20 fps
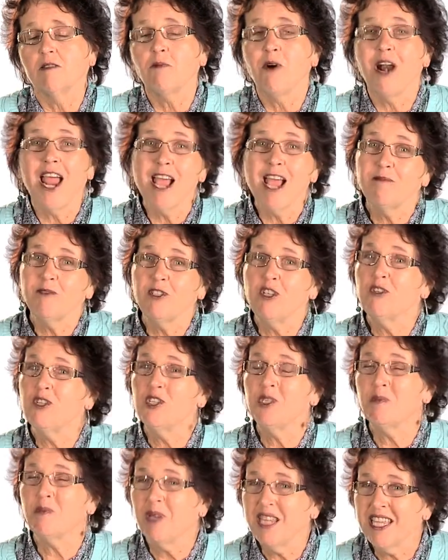perhaps you
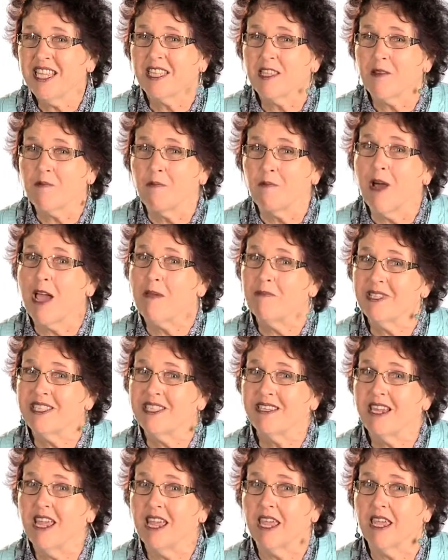split them by
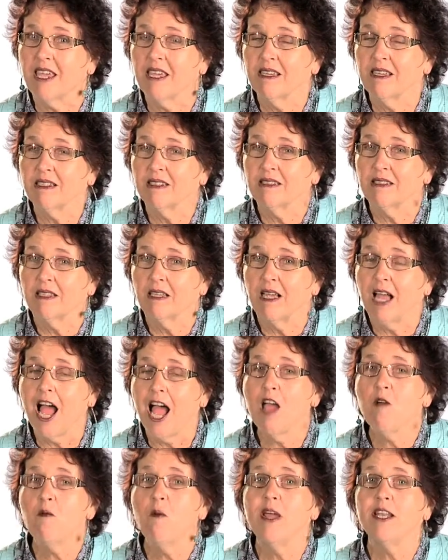mistake.
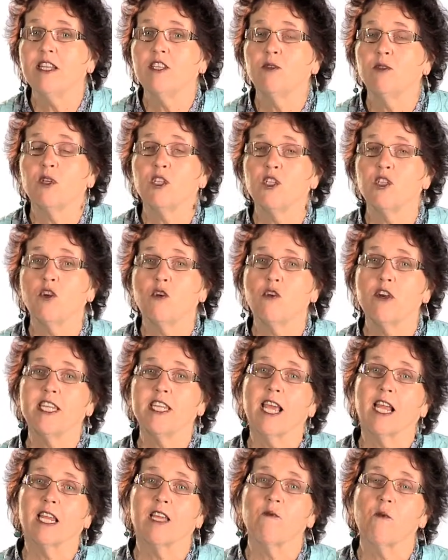I went to a
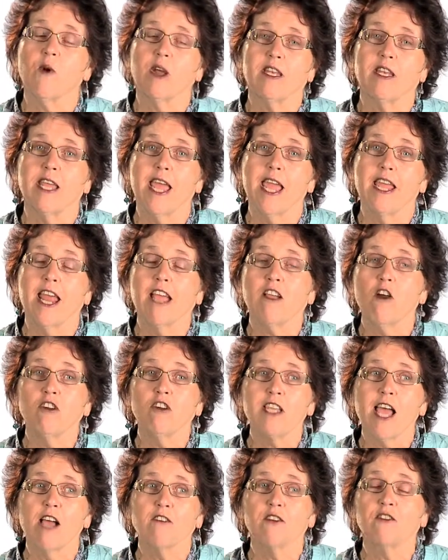storytelling one day and I
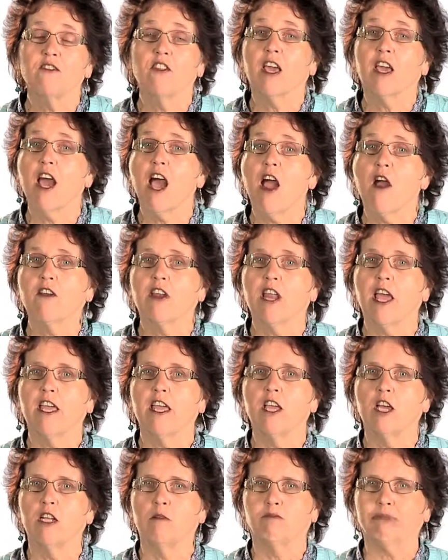got out of the car and I
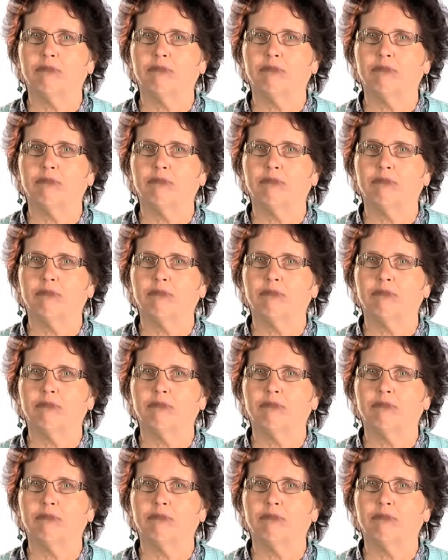heard.